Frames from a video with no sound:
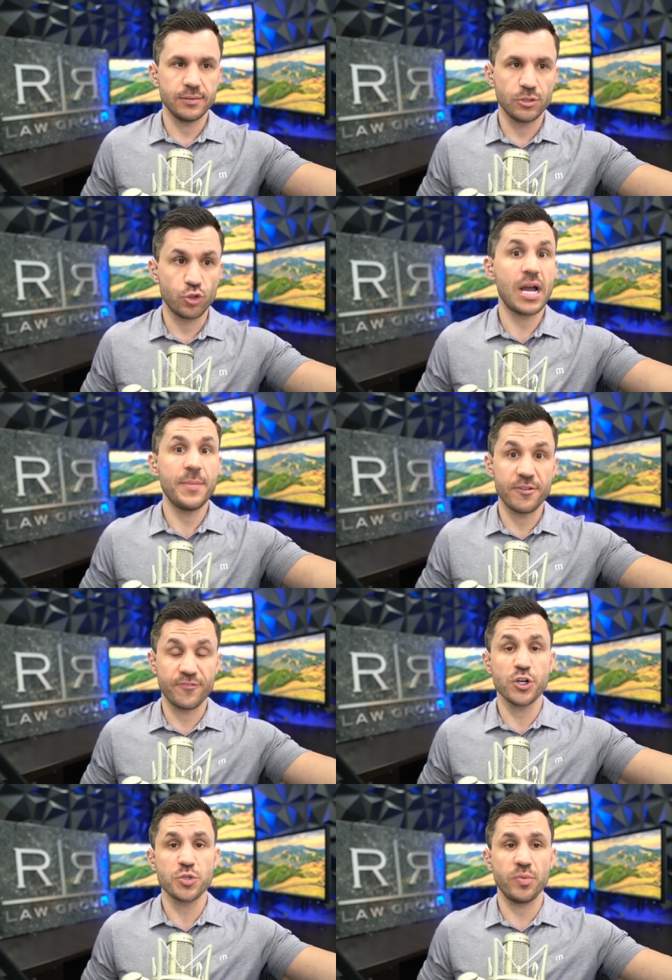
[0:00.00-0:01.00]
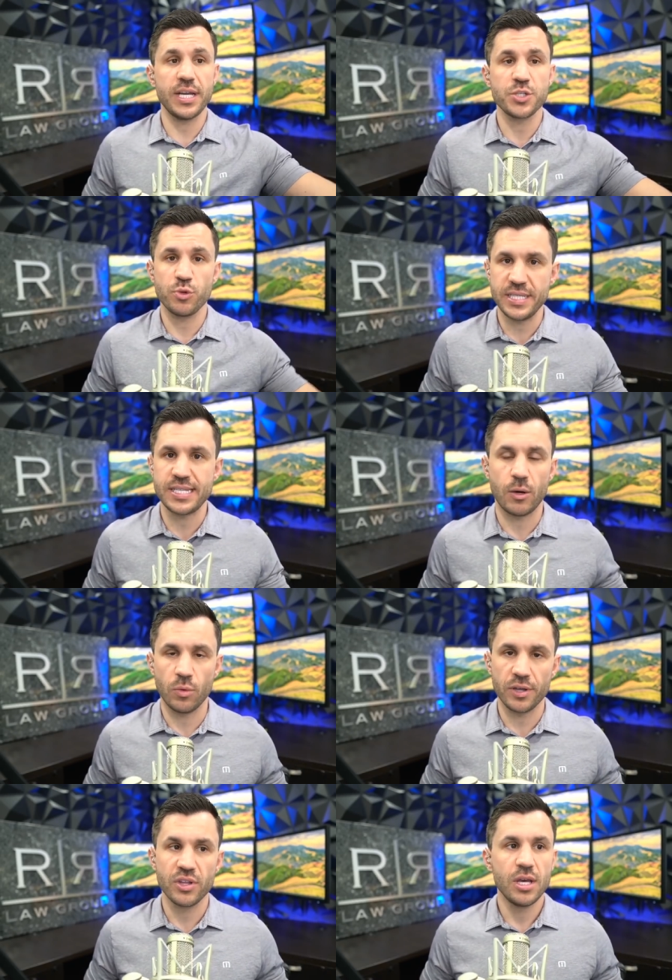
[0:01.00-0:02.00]
crime in the first place would be dealt
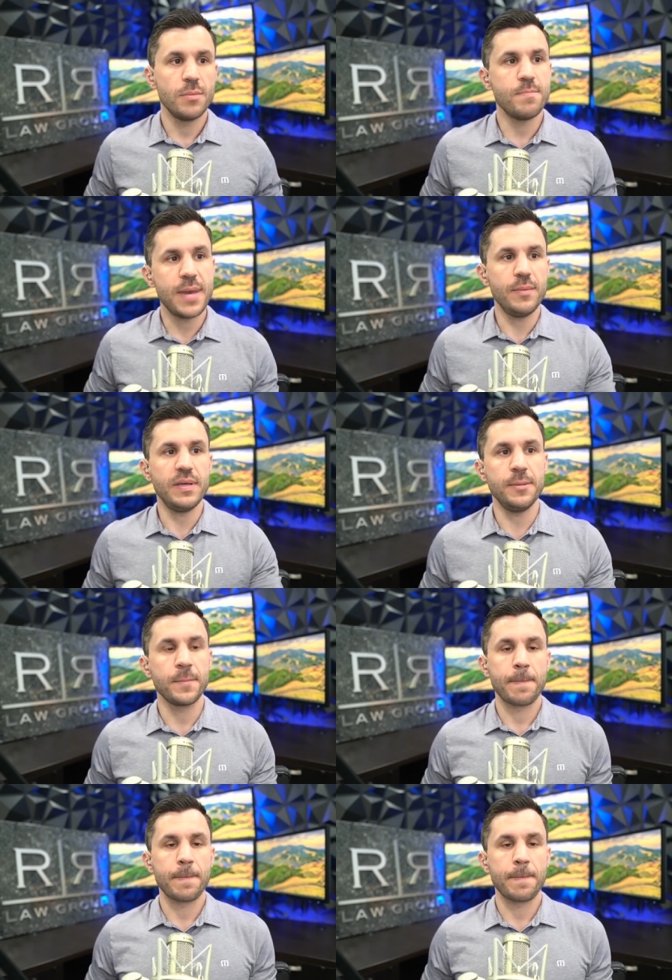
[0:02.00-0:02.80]
with. Maybe